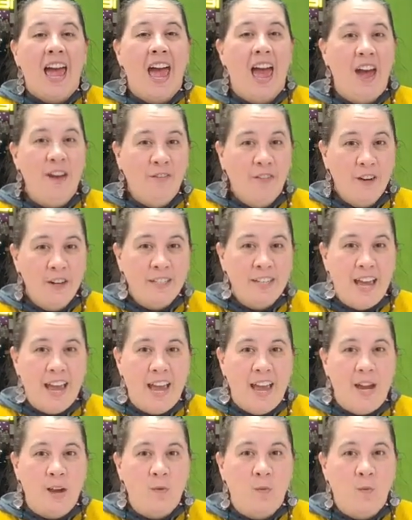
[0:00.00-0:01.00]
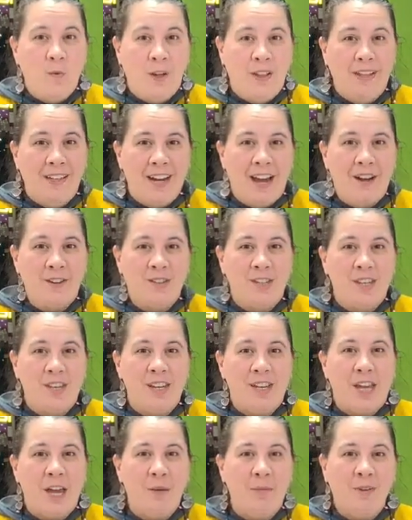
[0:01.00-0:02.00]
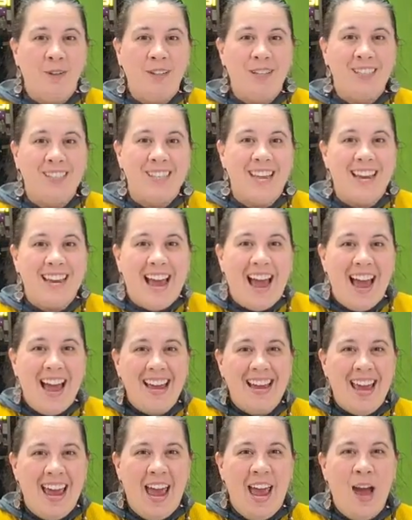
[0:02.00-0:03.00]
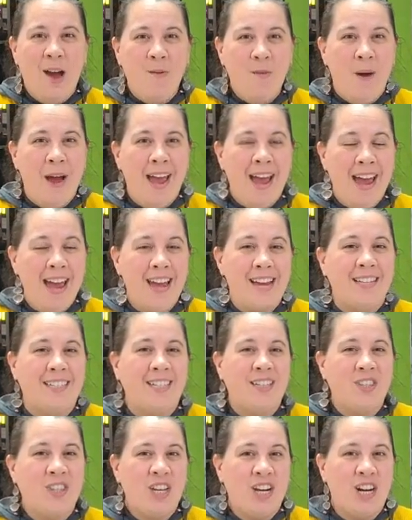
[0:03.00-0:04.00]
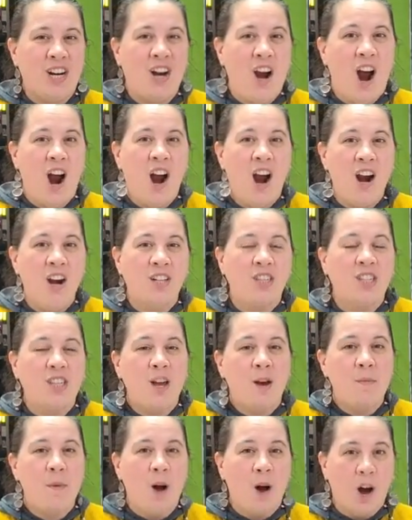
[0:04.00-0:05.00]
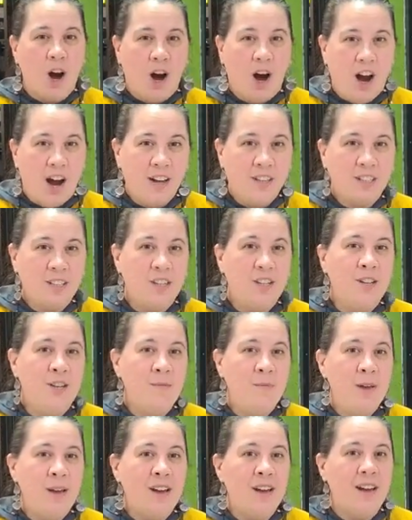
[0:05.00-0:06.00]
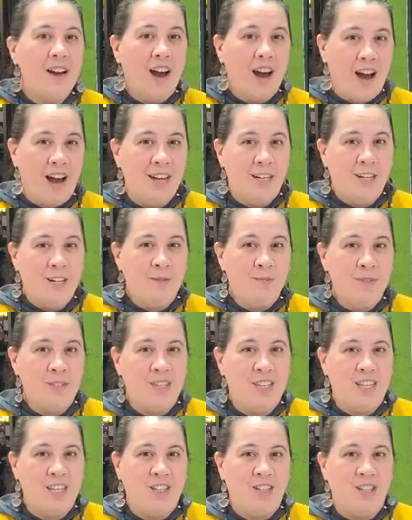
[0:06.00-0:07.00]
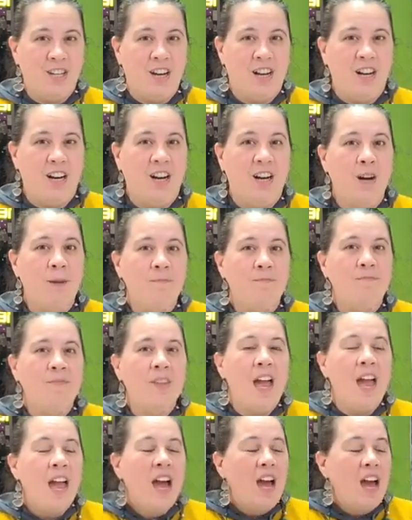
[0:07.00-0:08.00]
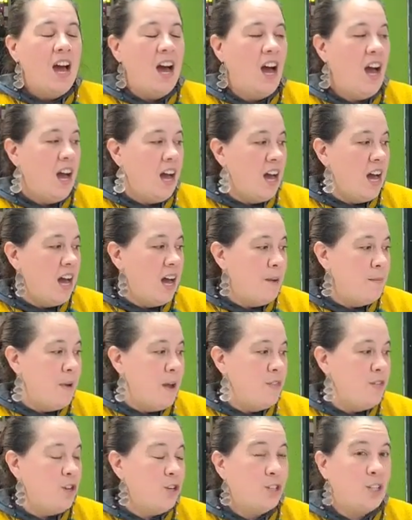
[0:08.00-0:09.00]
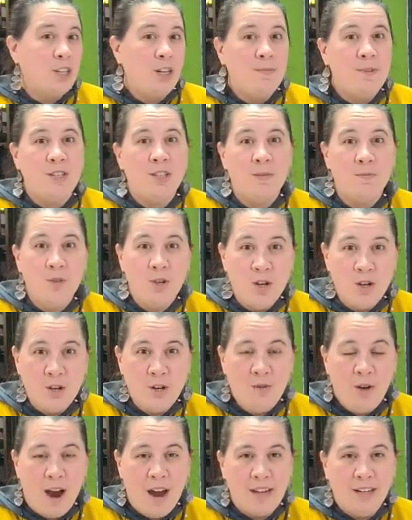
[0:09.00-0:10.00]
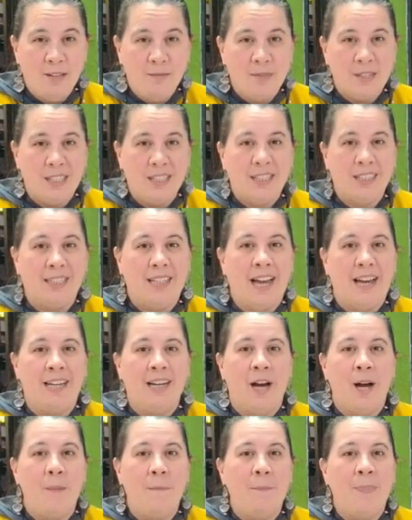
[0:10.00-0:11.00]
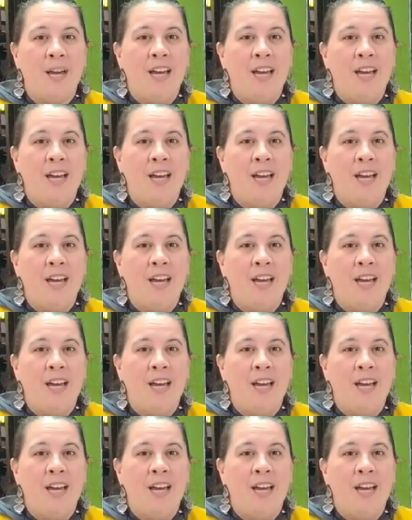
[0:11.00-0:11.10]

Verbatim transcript: Every day we'll announce it. Kimberly's like, I can't wait. There are some awesome items this year. Um, there's going to be some new items in the lineup.